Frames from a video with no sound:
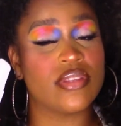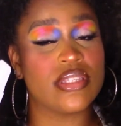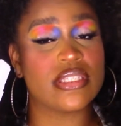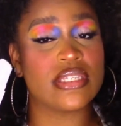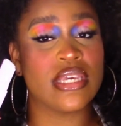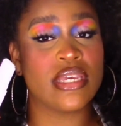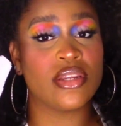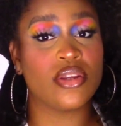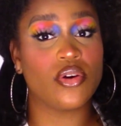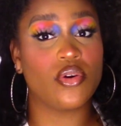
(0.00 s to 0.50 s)
the
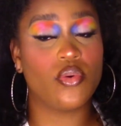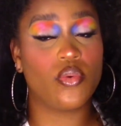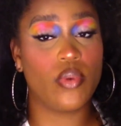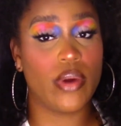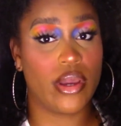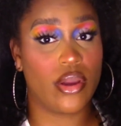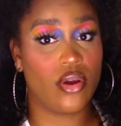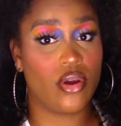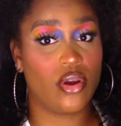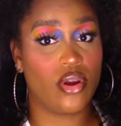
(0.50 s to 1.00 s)
skin
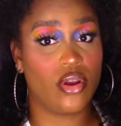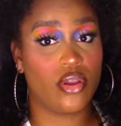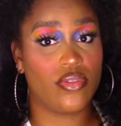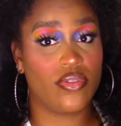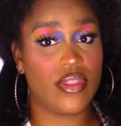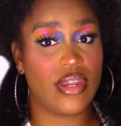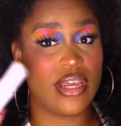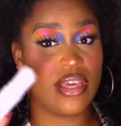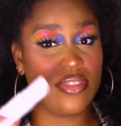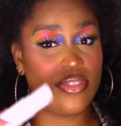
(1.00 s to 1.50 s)
quicker
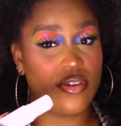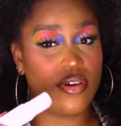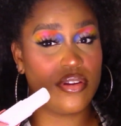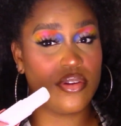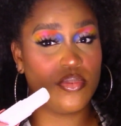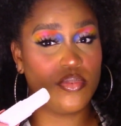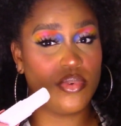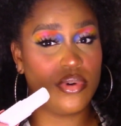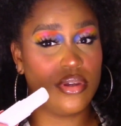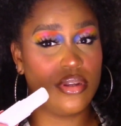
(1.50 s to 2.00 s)
than I thought
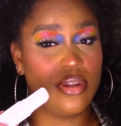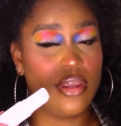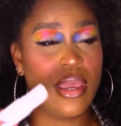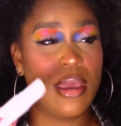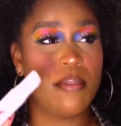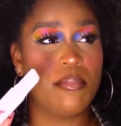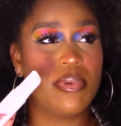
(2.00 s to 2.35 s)
it would.